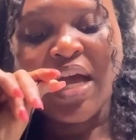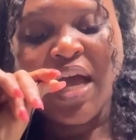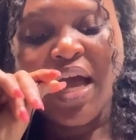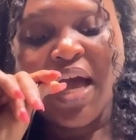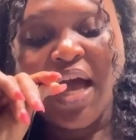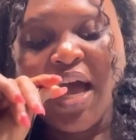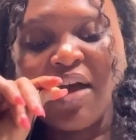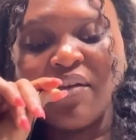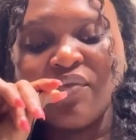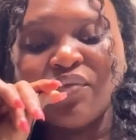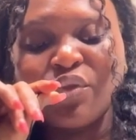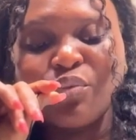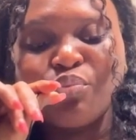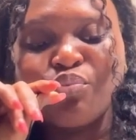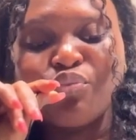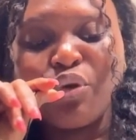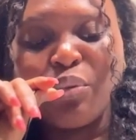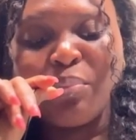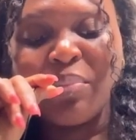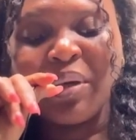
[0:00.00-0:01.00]
have the
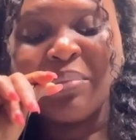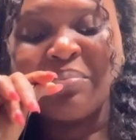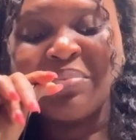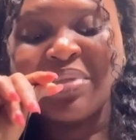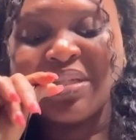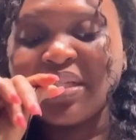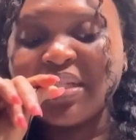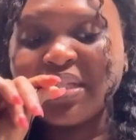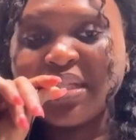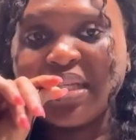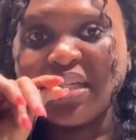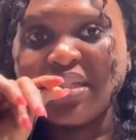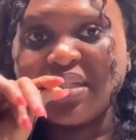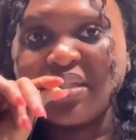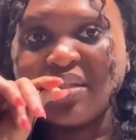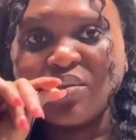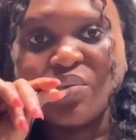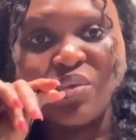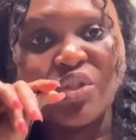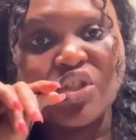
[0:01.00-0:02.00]
proper business
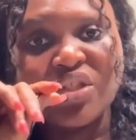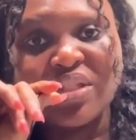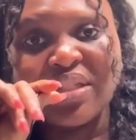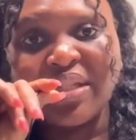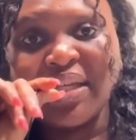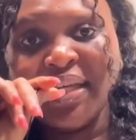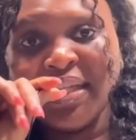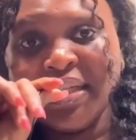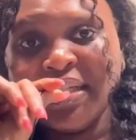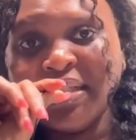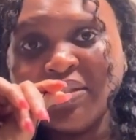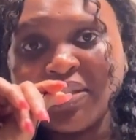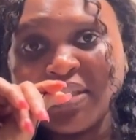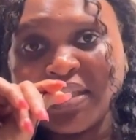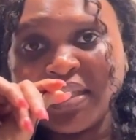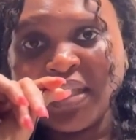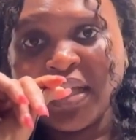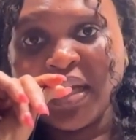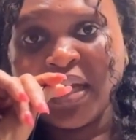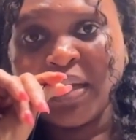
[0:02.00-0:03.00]
license, which is the
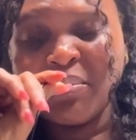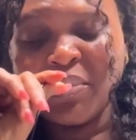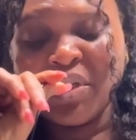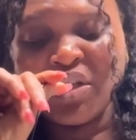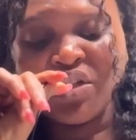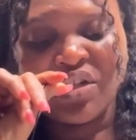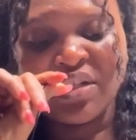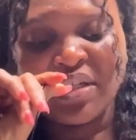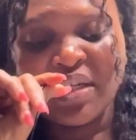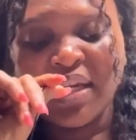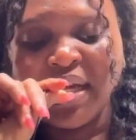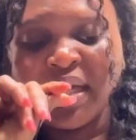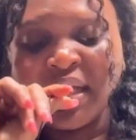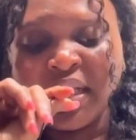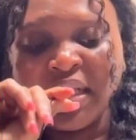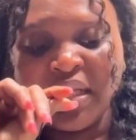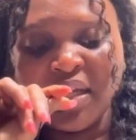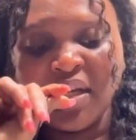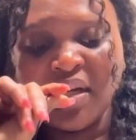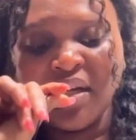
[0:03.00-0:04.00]
LLC that I mentioned
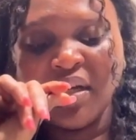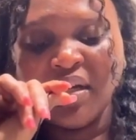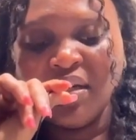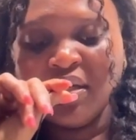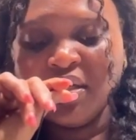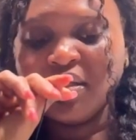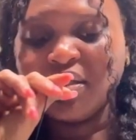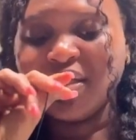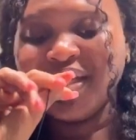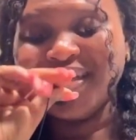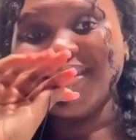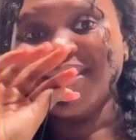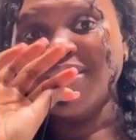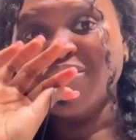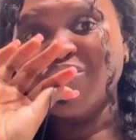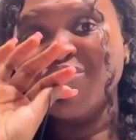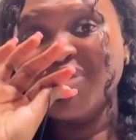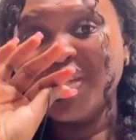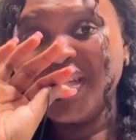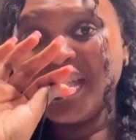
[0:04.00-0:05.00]
earlier, that
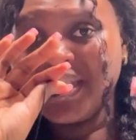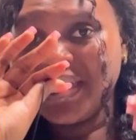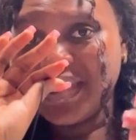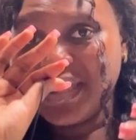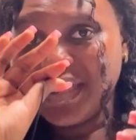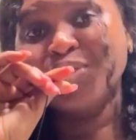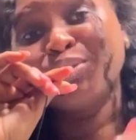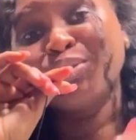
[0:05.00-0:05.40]
is related to